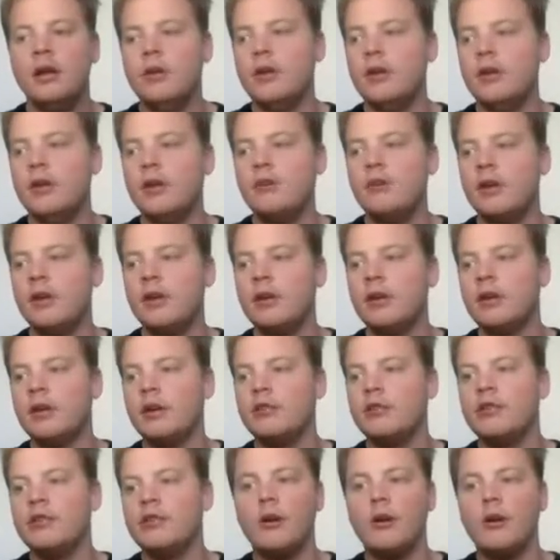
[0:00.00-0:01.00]
their
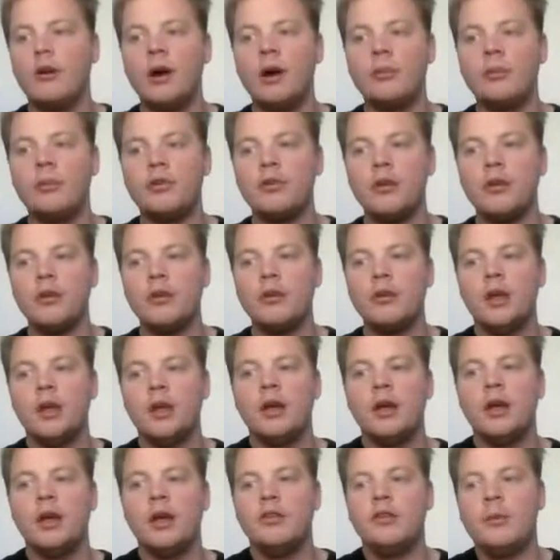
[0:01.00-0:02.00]
videos show up. So
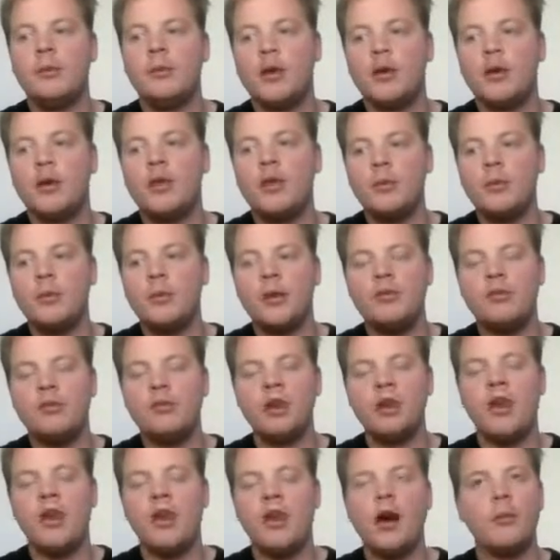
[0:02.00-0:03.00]
typically we've
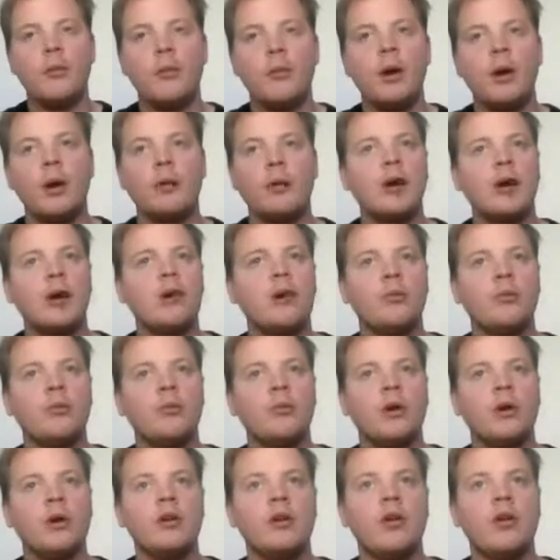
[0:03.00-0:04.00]
seen a lot of webinars
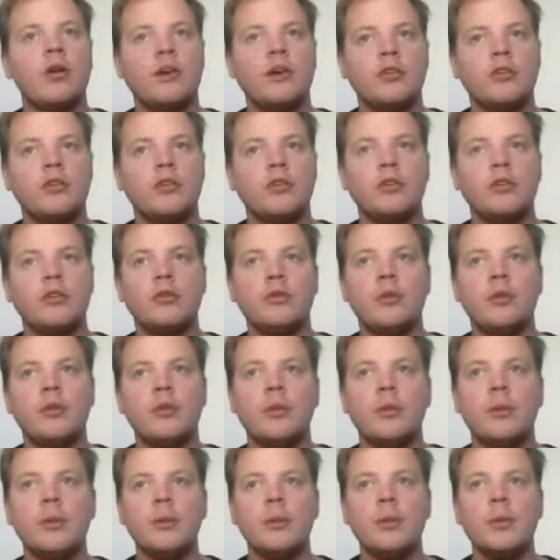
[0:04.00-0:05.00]
where it's actually 2
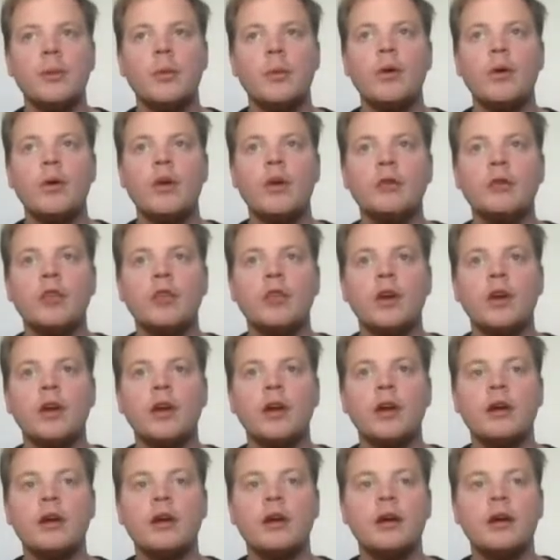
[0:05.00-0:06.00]
or 3 people hosting
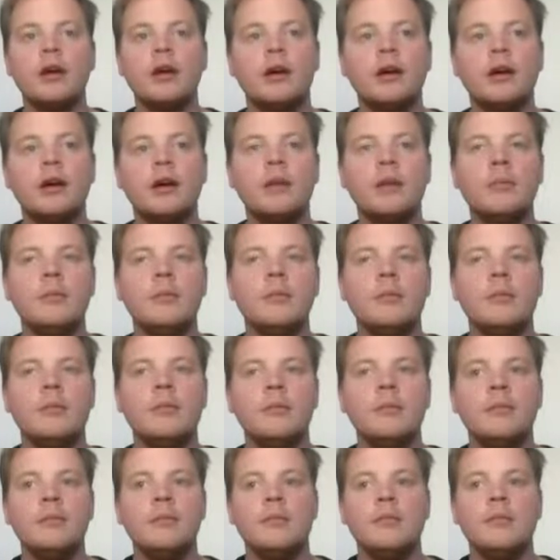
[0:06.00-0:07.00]
it.
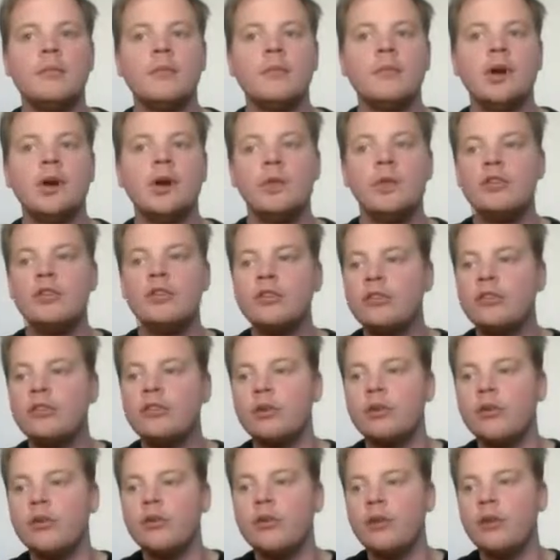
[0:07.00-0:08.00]
We just
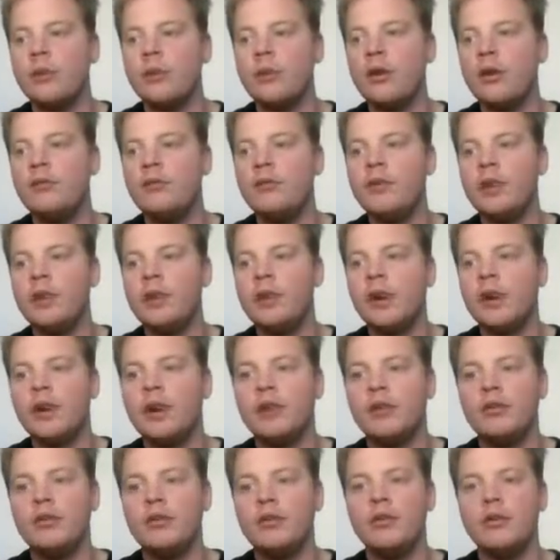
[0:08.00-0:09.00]
do it to the one
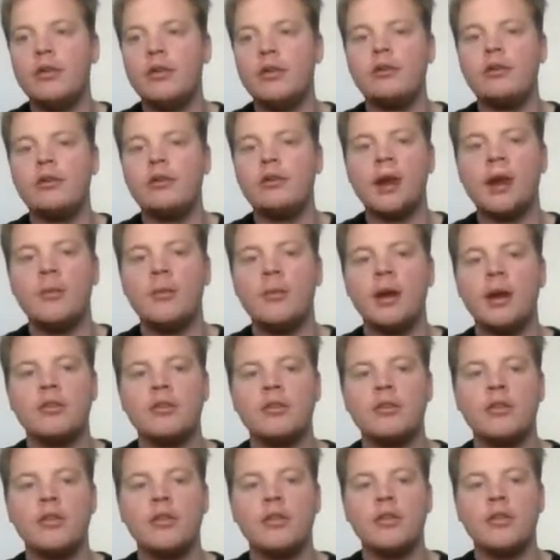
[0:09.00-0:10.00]
video to try to make
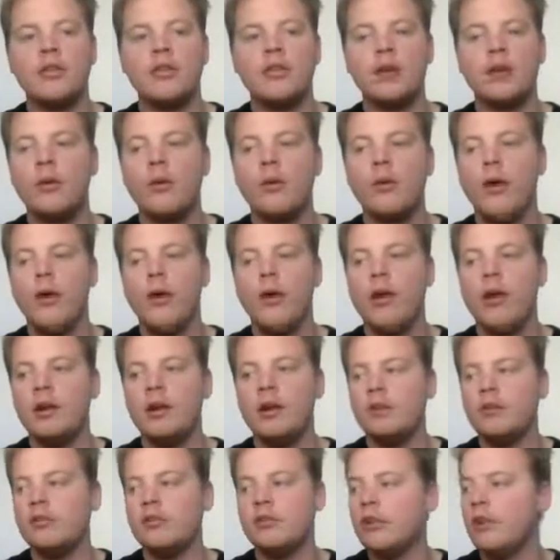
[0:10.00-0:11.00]
it so that the
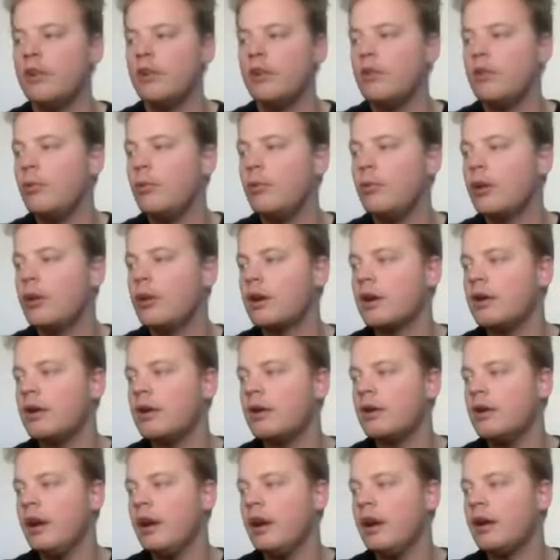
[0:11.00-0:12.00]
quality is a little more
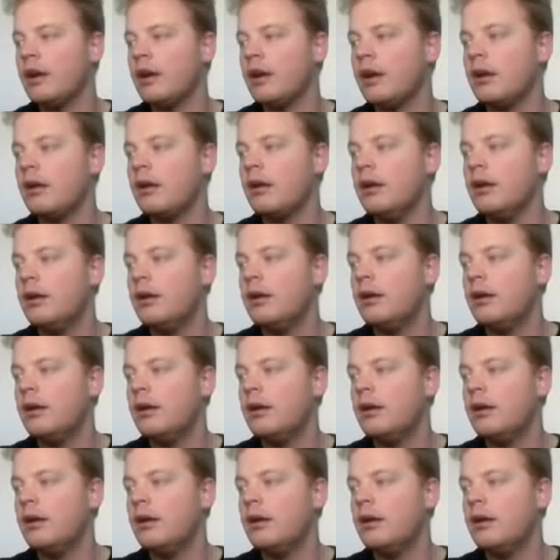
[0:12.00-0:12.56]
clear